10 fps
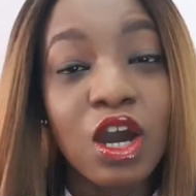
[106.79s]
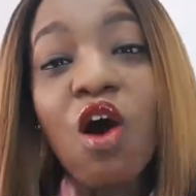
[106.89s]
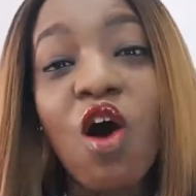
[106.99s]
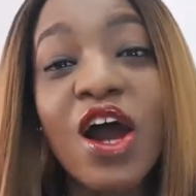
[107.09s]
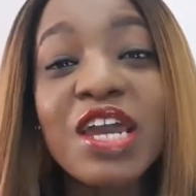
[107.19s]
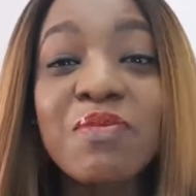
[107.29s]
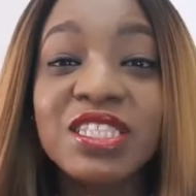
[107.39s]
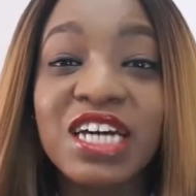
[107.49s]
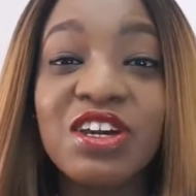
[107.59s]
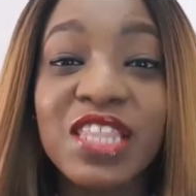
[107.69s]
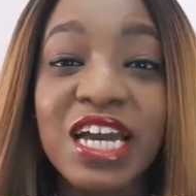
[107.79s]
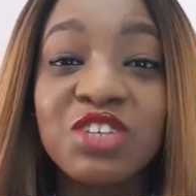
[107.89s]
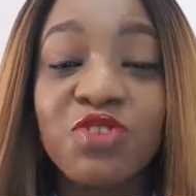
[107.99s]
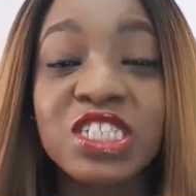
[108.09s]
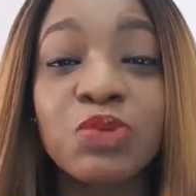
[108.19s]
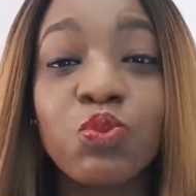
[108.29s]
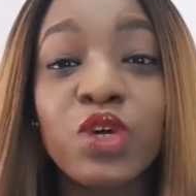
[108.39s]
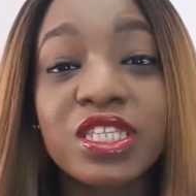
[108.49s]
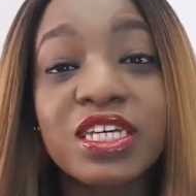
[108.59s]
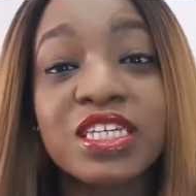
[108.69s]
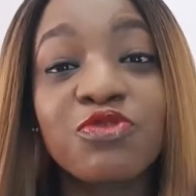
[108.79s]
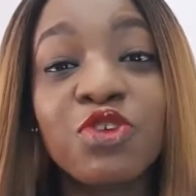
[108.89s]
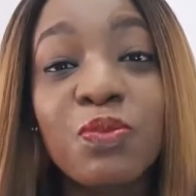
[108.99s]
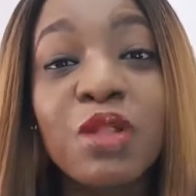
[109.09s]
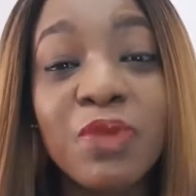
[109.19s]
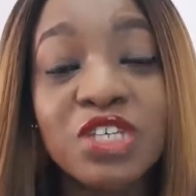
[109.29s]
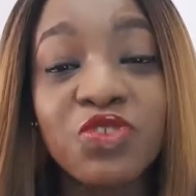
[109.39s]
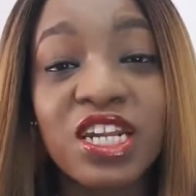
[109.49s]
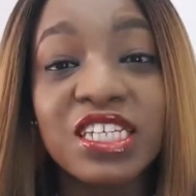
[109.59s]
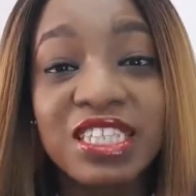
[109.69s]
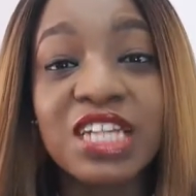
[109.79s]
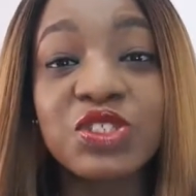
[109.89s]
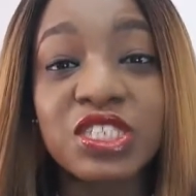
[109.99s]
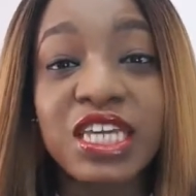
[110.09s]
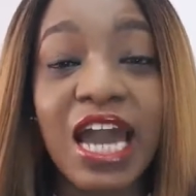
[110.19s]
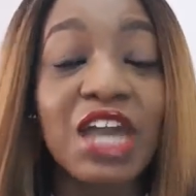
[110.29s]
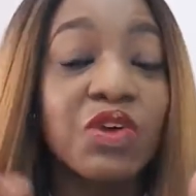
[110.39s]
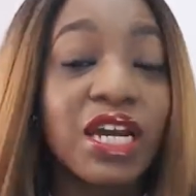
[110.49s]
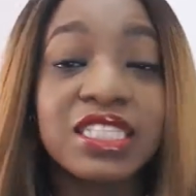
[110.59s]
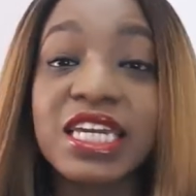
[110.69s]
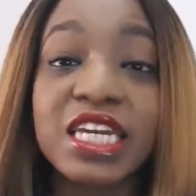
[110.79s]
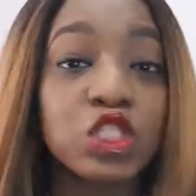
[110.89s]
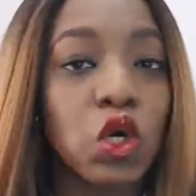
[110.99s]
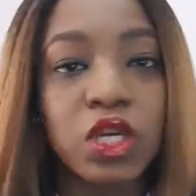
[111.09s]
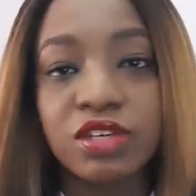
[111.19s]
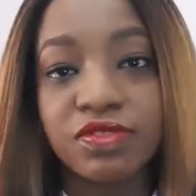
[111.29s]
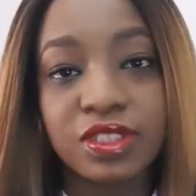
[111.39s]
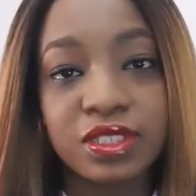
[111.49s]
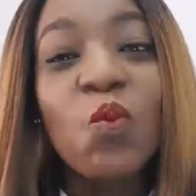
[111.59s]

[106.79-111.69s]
or he may tell you that his friendship with his female best friend is there to stay and you can take it or leave it.